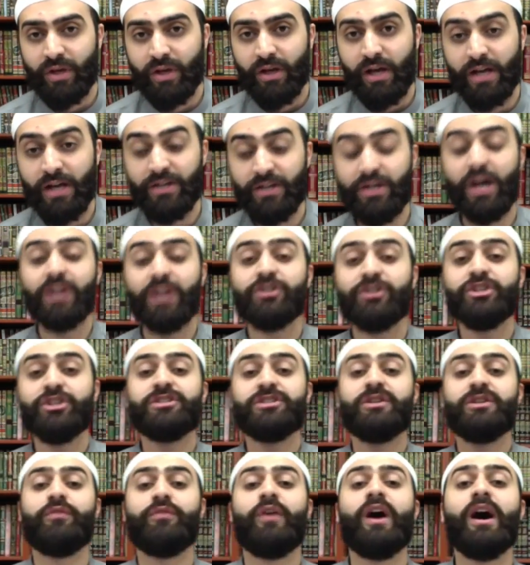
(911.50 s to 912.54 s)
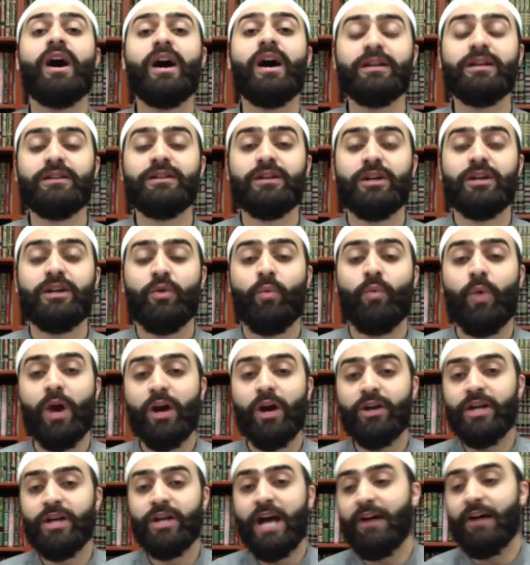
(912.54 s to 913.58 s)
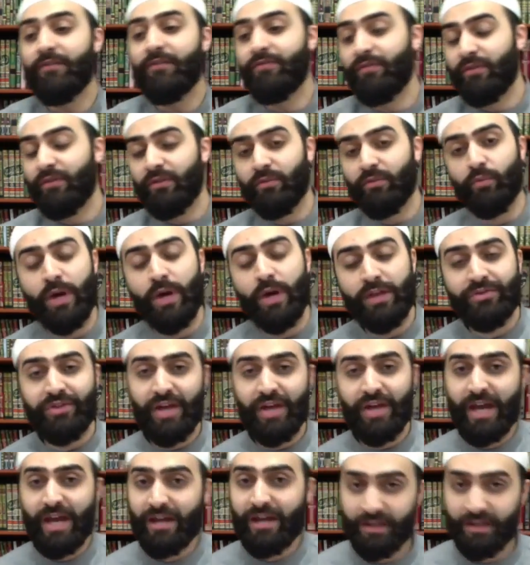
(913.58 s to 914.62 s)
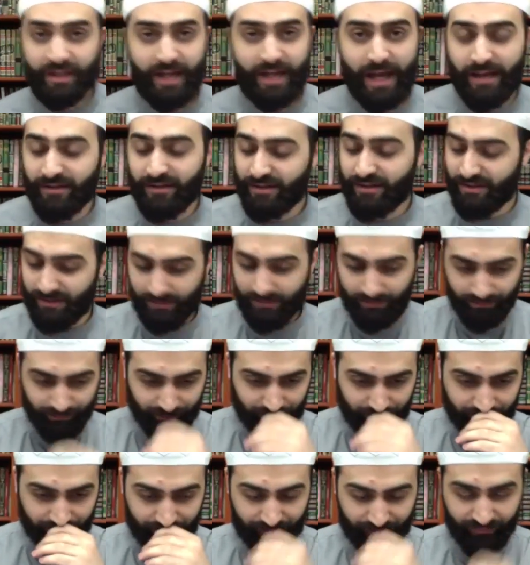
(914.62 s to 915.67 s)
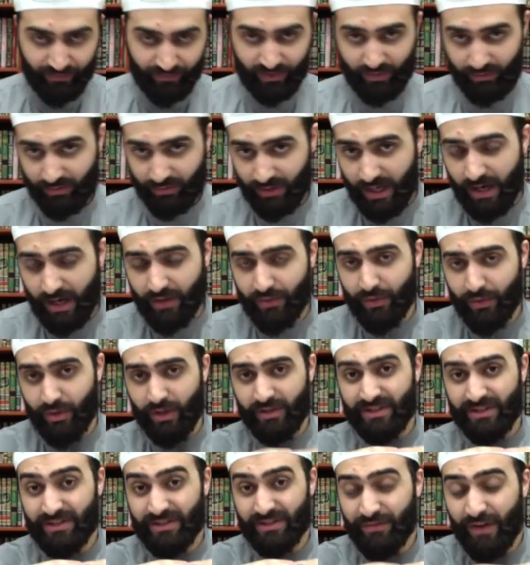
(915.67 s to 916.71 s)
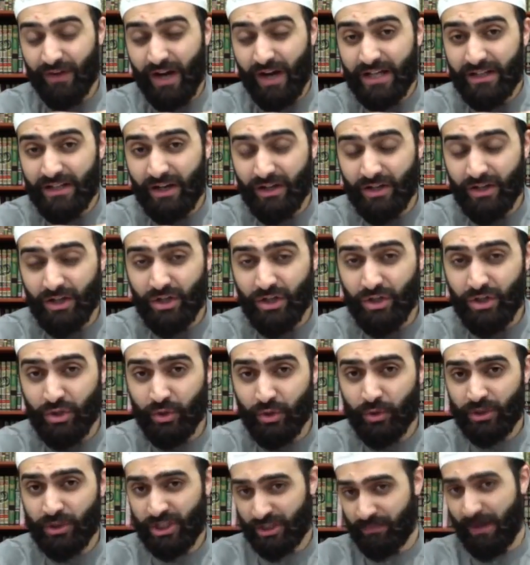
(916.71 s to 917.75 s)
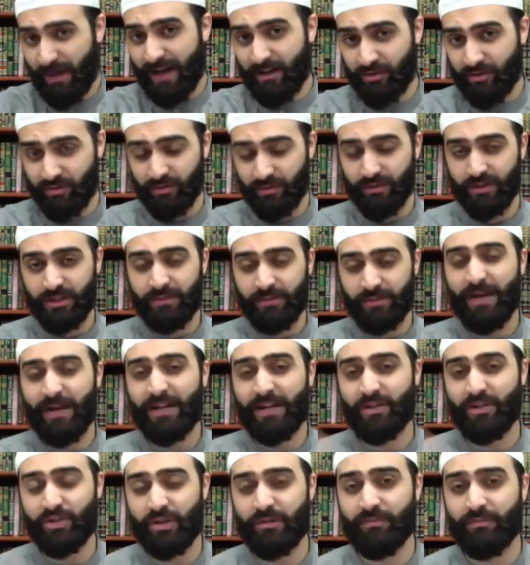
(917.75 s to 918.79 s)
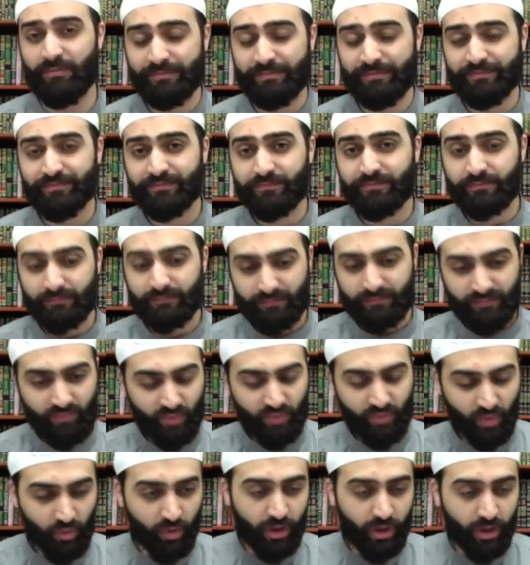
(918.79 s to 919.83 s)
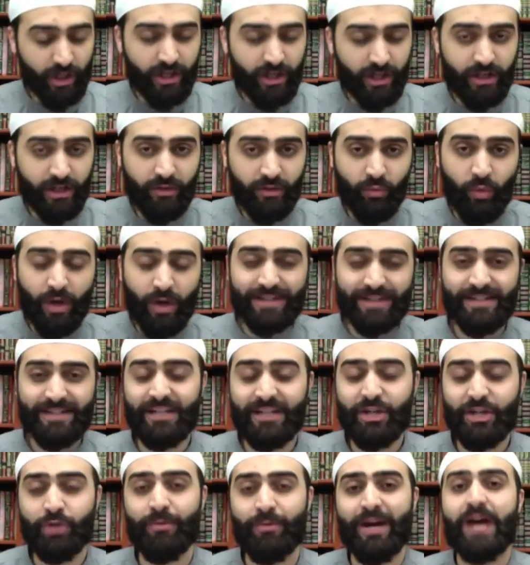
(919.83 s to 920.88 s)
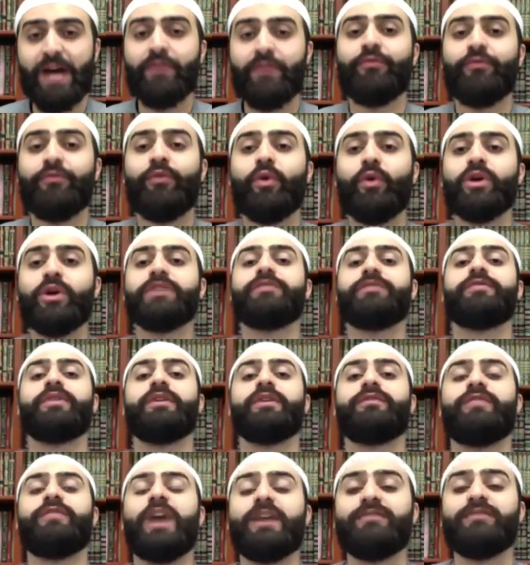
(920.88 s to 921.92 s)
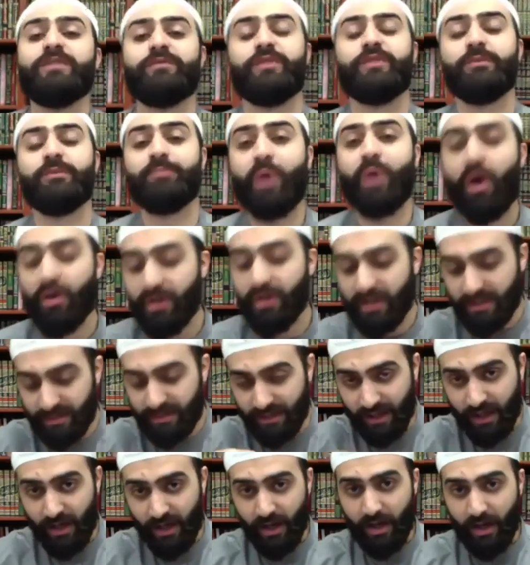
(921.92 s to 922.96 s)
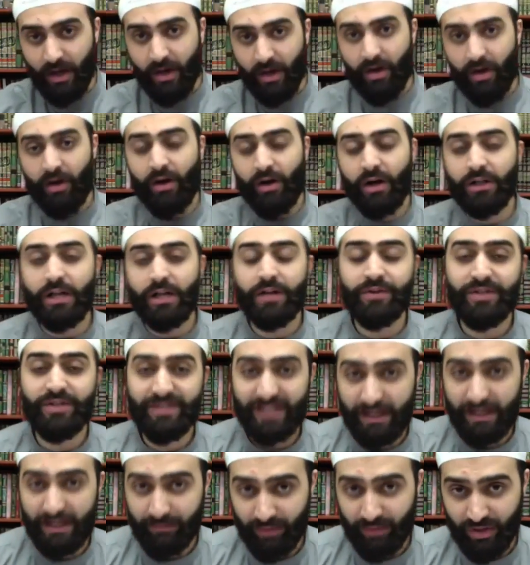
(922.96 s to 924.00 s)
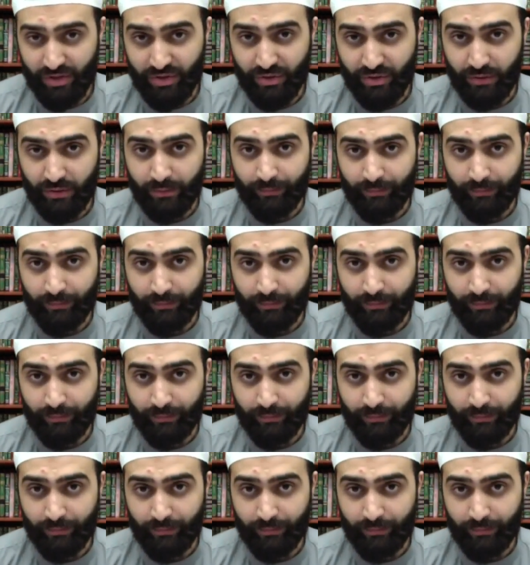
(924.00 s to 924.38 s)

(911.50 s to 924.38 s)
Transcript: and not just divide where you have with and against, rather a divide on a huge spectrum, where in one city you might have 5 different parties all on the same issue.